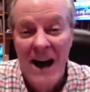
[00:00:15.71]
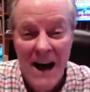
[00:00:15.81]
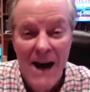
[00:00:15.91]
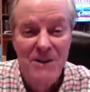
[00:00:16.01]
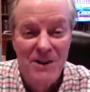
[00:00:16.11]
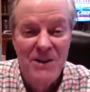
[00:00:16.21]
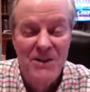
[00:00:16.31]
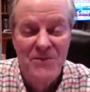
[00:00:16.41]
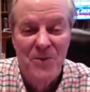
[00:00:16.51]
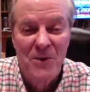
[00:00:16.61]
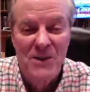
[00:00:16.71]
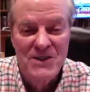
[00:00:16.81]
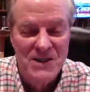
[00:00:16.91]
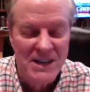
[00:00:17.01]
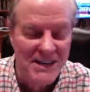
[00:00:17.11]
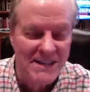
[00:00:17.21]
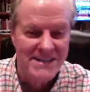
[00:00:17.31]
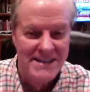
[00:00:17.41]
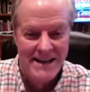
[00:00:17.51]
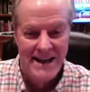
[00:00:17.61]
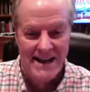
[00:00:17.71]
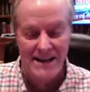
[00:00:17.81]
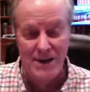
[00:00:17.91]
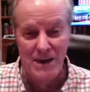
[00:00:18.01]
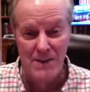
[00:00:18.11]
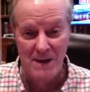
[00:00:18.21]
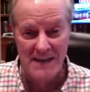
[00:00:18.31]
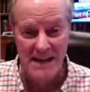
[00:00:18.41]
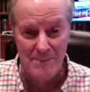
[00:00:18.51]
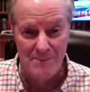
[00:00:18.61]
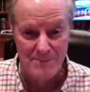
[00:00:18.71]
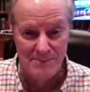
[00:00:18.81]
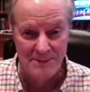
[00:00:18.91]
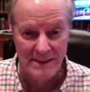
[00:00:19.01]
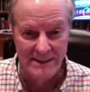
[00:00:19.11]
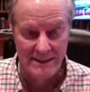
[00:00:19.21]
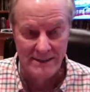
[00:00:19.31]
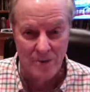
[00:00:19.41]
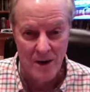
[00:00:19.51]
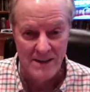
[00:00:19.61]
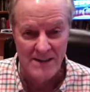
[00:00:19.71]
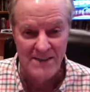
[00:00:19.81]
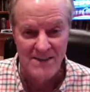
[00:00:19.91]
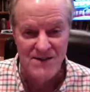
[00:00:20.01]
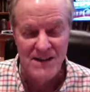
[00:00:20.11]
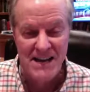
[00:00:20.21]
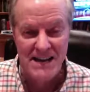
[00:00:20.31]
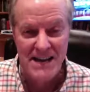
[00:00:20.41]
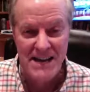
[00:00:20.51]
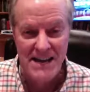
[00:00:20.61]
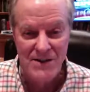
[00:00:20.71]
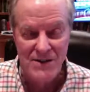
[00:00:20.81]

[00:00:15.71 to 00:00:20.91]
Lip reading: I'm looking forward to seeing it. And I know that may not be politically correct in this day and age.